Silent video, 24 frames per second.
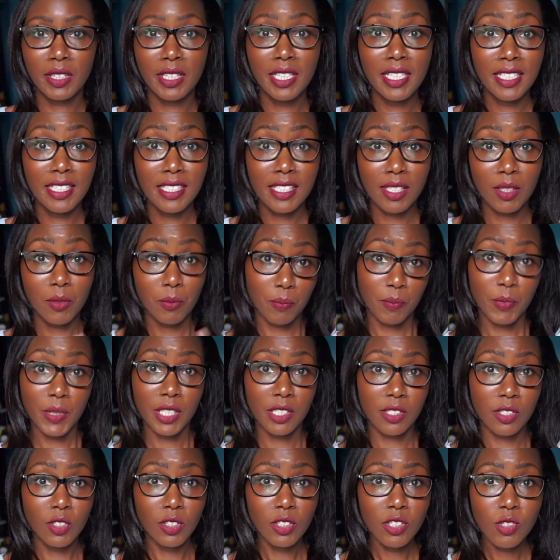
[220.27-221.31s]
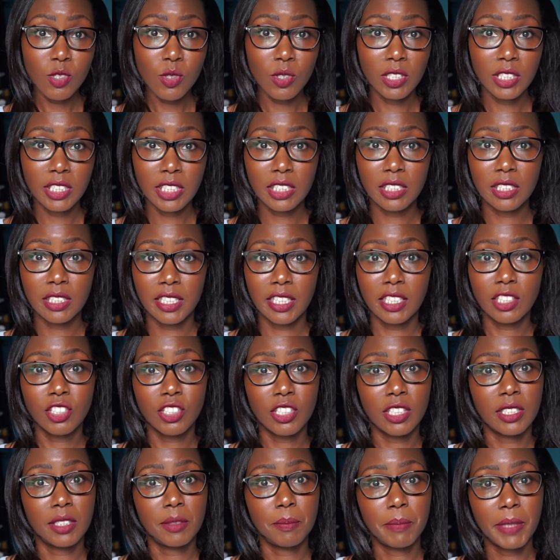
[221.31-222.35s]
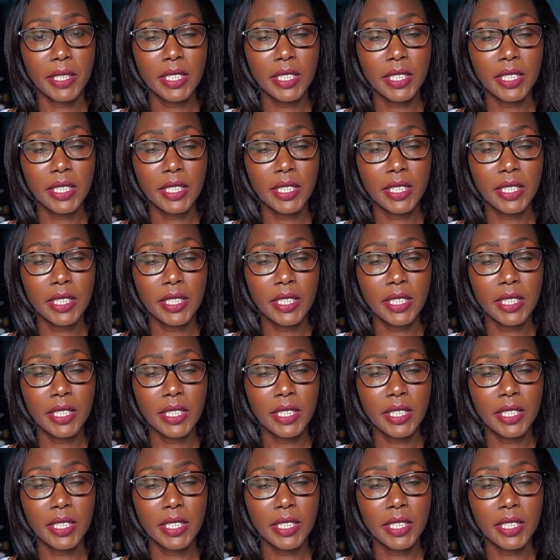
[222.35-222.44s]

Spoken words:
things. It's not so little actually,